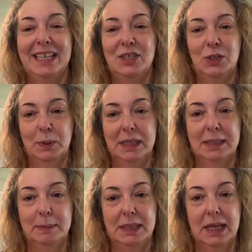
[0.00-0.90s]
He's doing
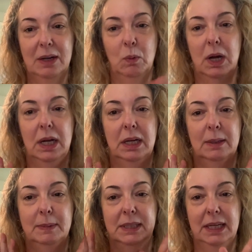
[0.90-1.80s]
some DIY.
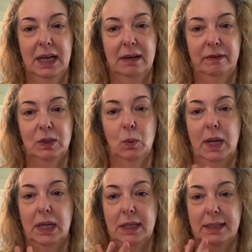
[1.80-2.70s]
I'm staying out of his
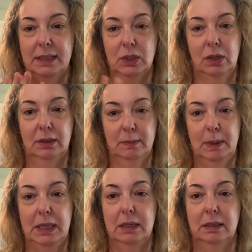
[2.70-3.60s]
way unless he calls
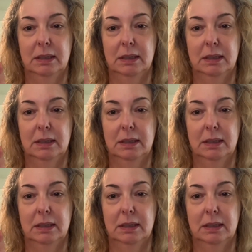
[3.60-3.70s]
me